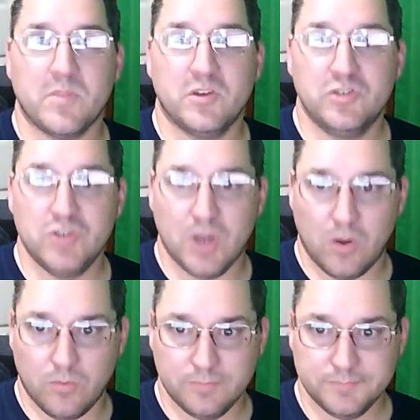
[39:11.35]
Joe,
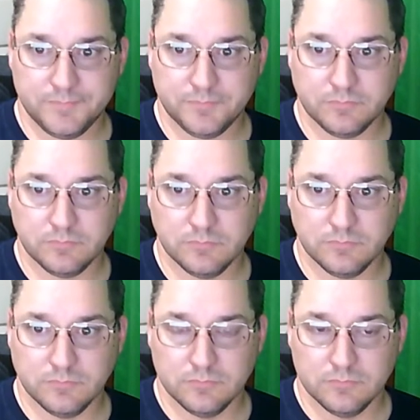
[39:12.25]

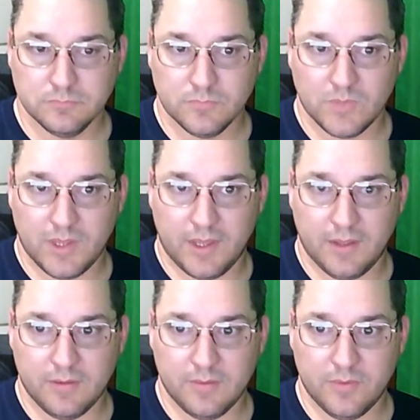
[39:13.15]
okay,
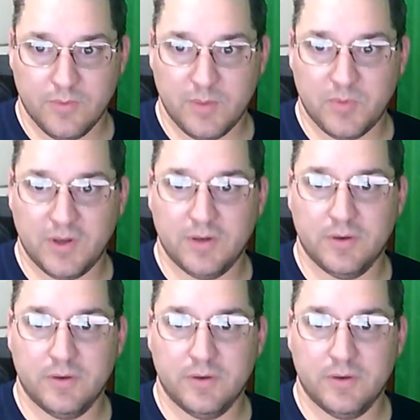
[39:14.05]
3D printing nerd,